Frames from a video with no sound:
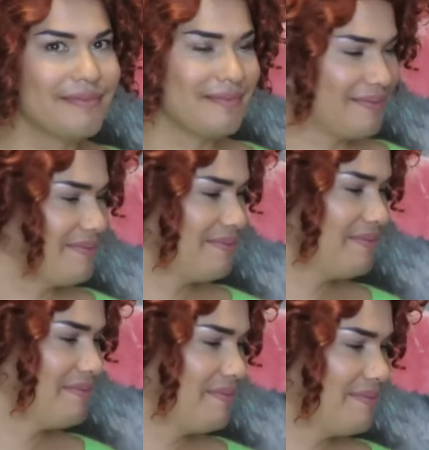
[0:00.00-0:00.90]

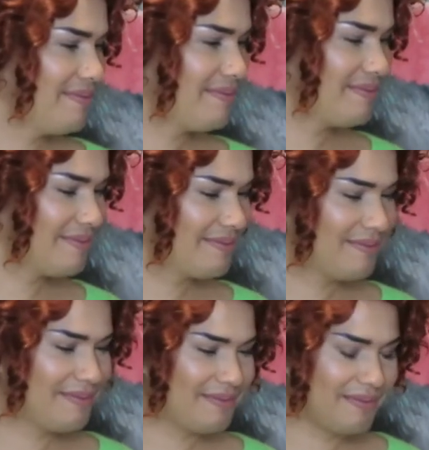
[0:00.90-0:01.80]

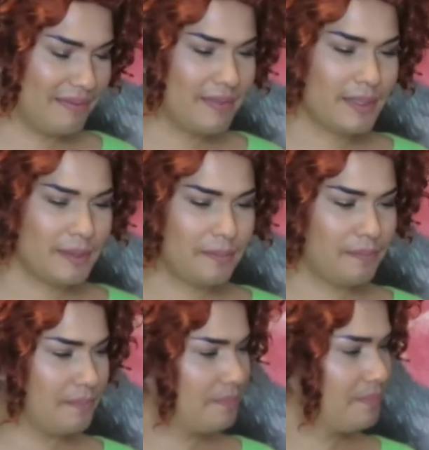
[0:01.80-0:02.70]

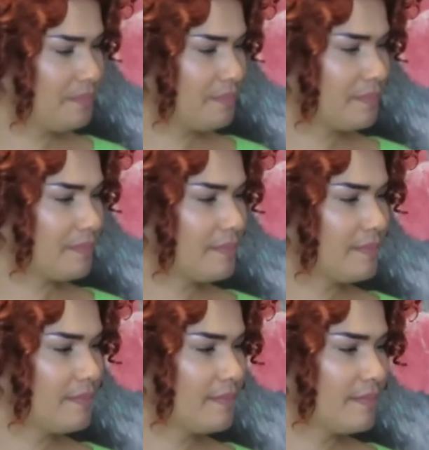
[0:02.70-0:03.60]

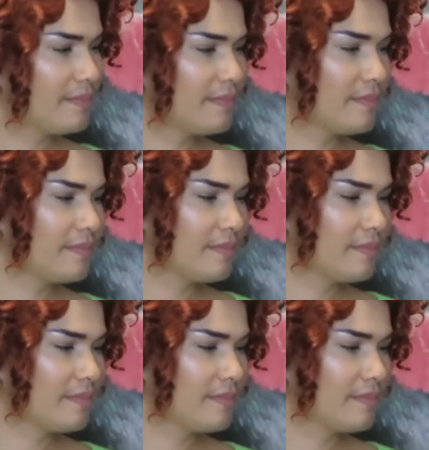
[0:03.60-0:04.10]
This person isn't speaking.